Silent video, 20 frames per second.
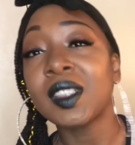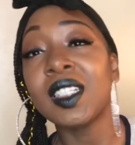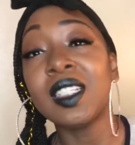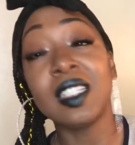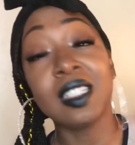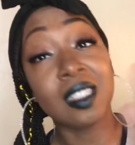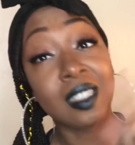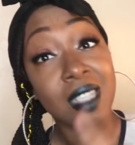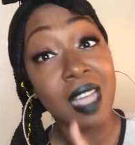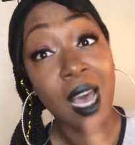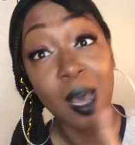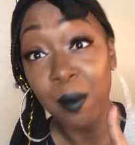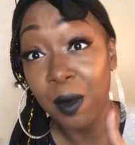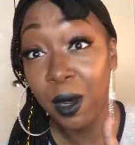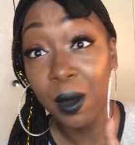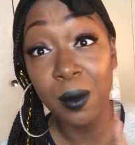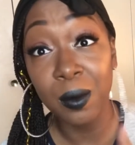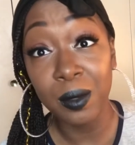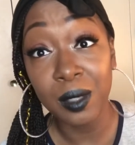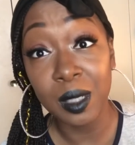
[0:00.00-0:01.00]
this is not my
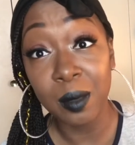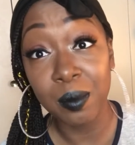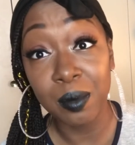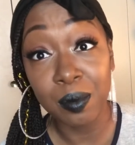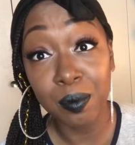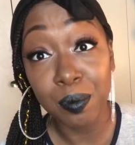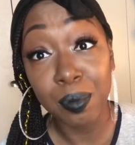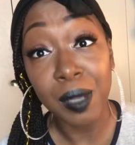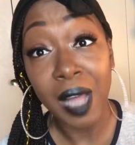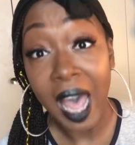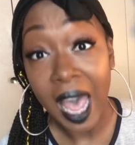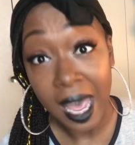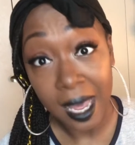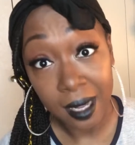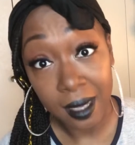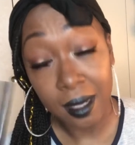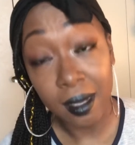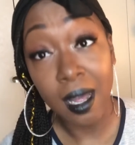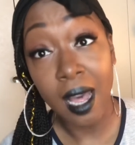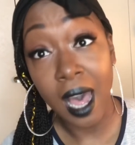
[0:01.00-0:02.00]
only black
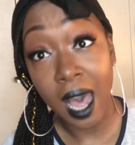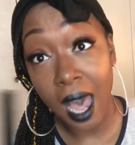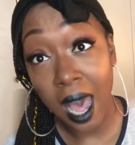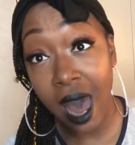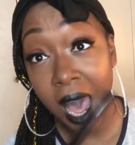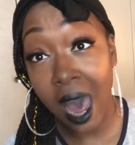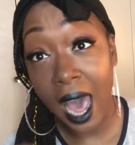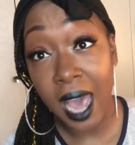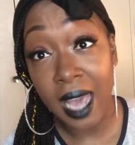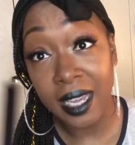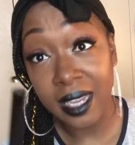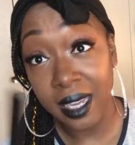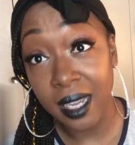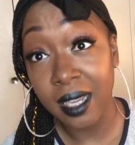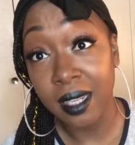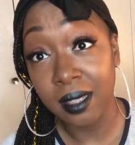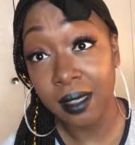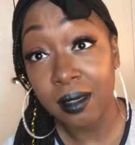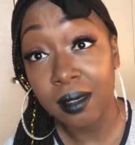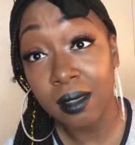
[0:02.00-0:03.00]

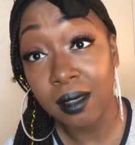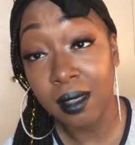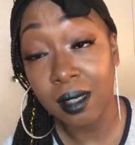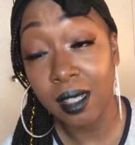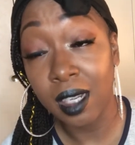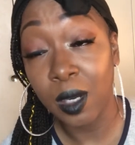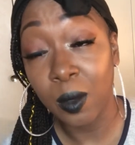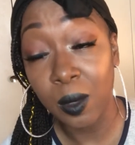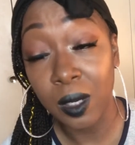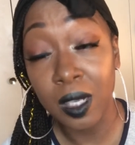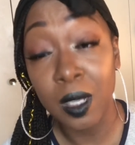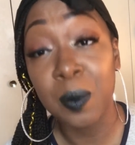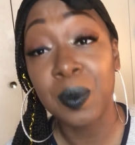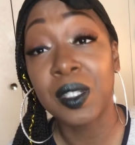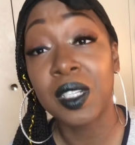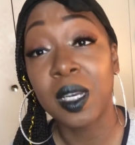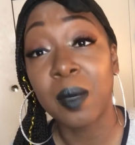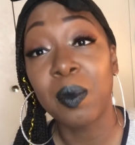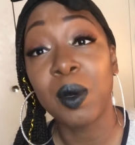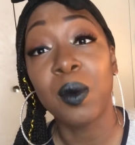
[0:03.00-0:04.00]
high-end liquid
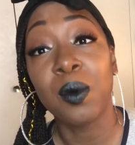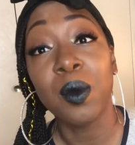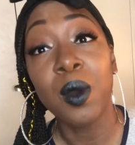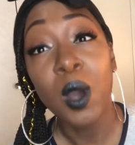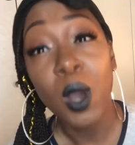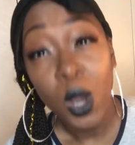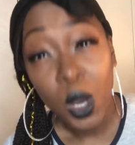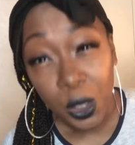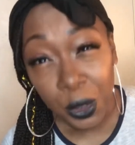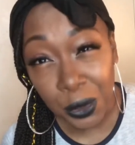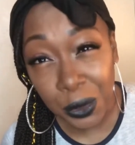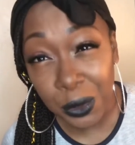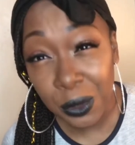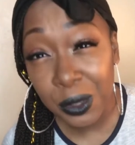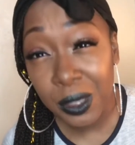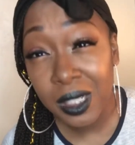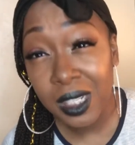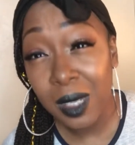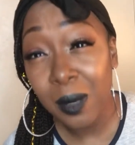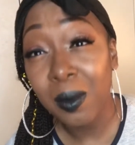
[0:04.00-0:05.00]
lipstick, but
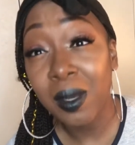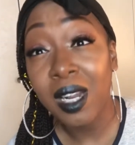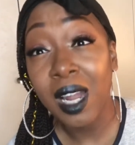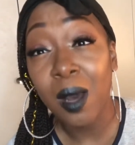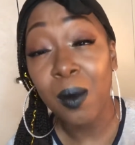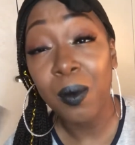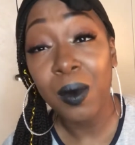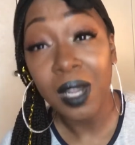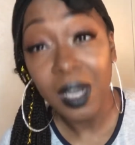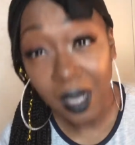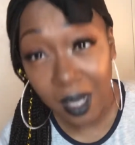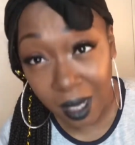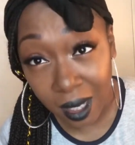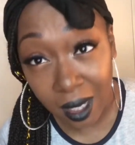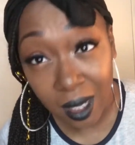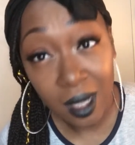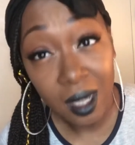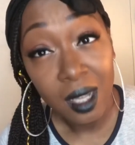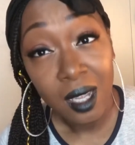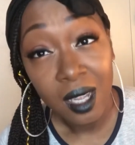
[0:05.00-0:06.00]
usually when I want to
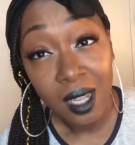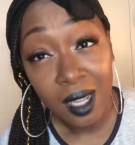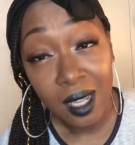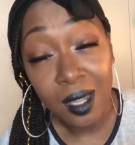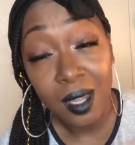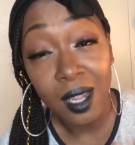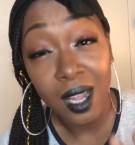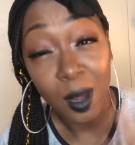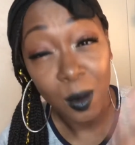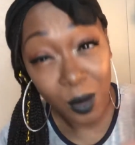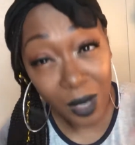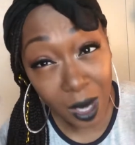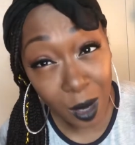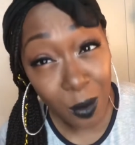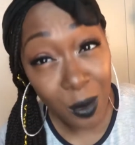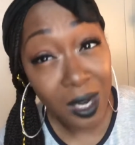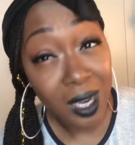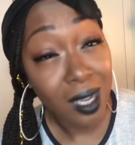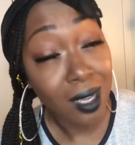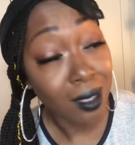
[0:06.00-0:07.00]

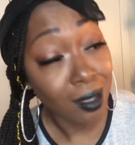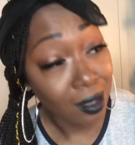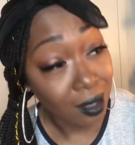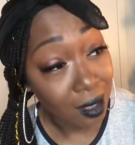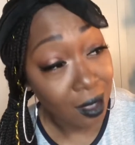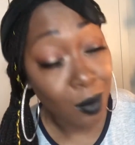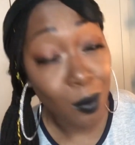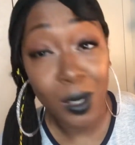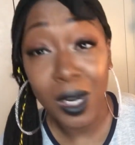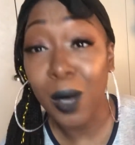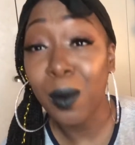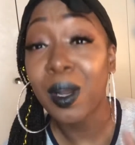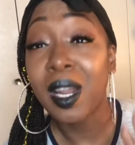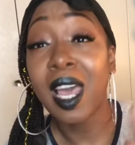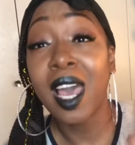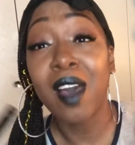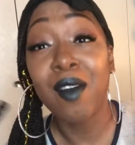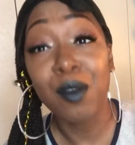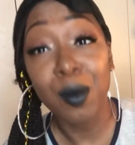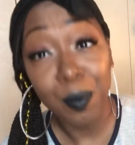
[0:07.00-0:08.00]

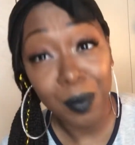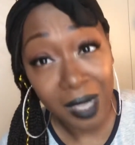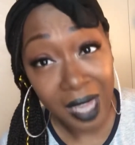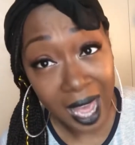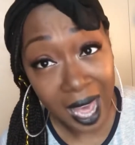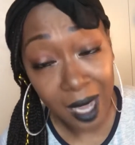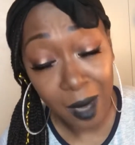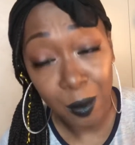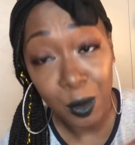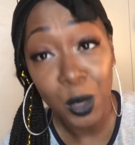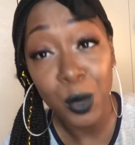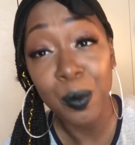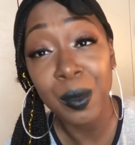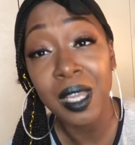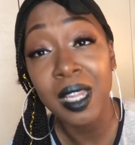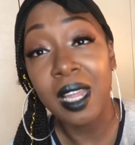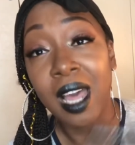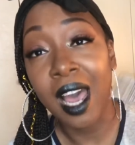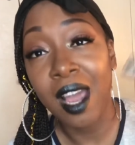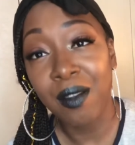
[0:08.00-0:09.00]
have a black
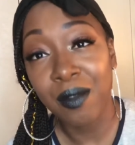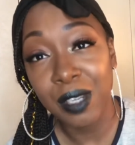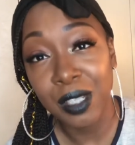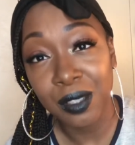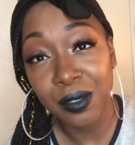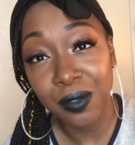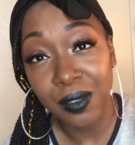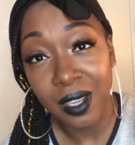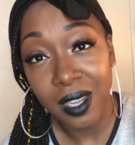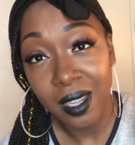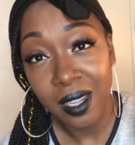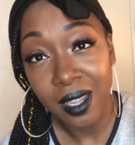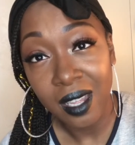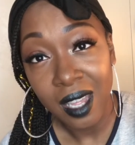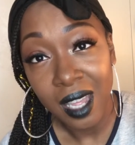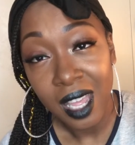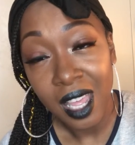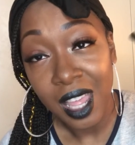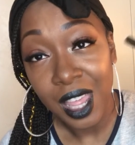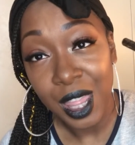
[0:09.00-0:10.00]
moment, I reach for
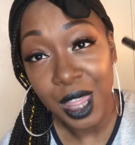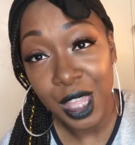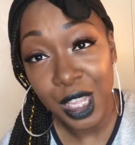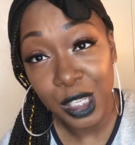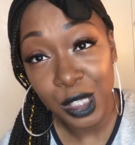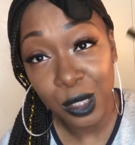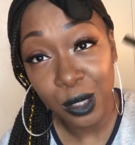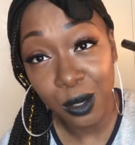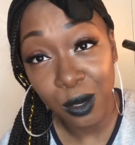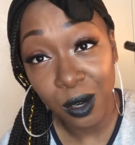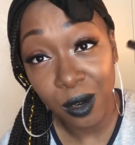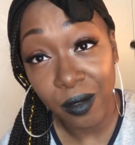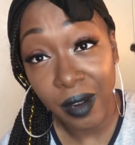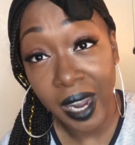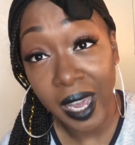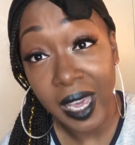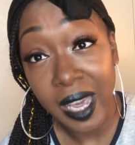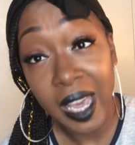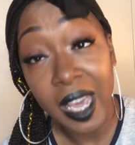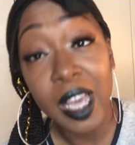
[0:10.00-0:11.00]
this girl
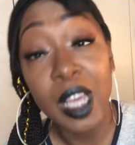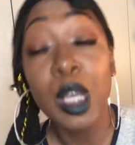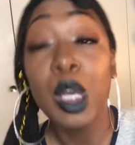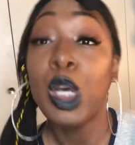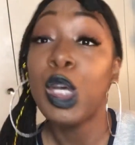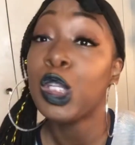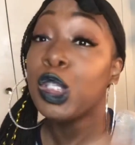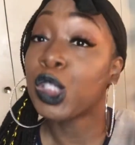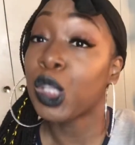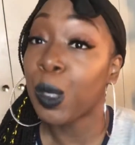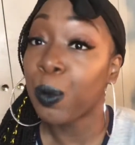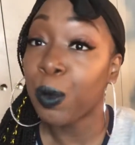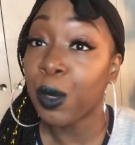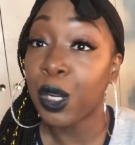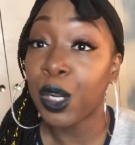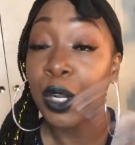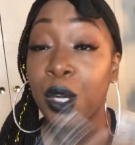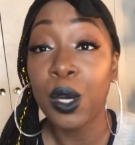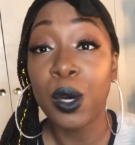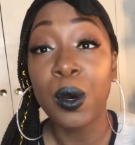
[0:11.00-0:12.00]
right here. So I'm
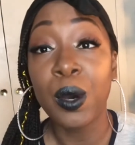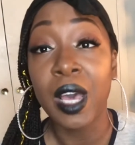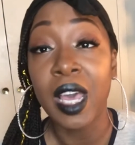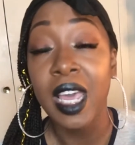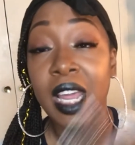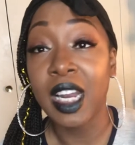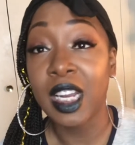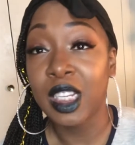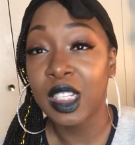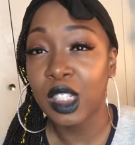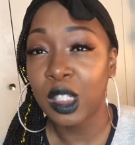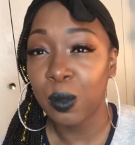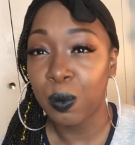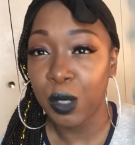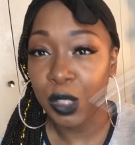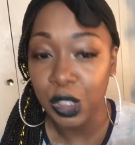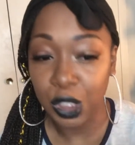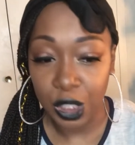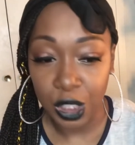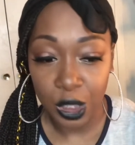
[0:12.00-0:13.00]
gonna go ahead and
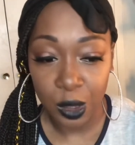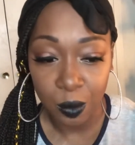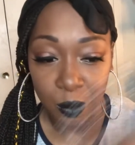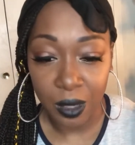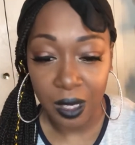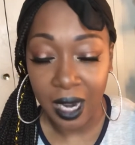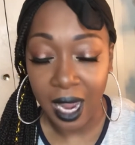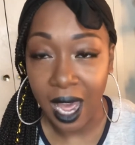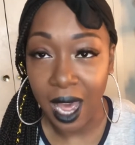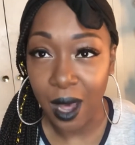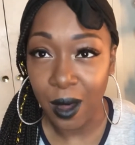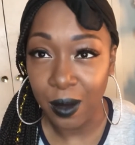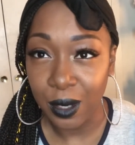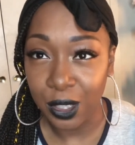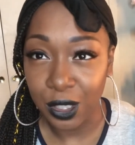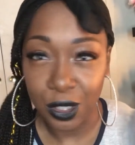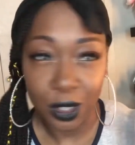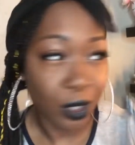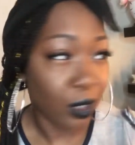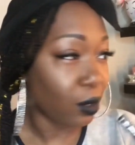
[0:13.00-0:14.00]
switch this one out and
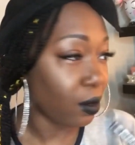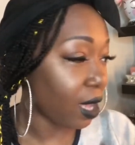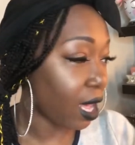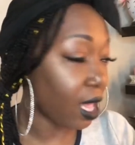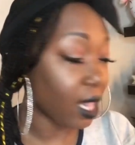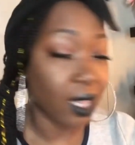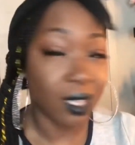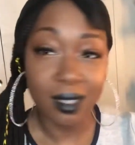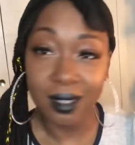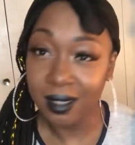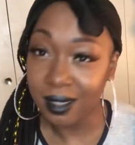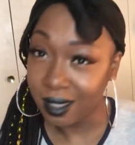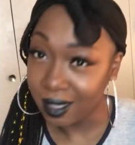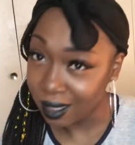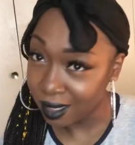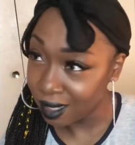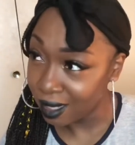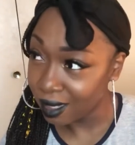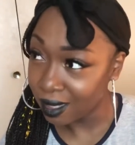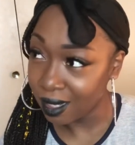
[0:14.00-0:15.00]
show you how
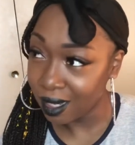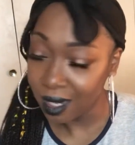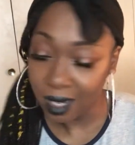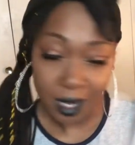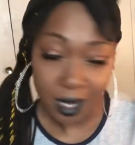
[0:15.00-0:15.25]
this looks on the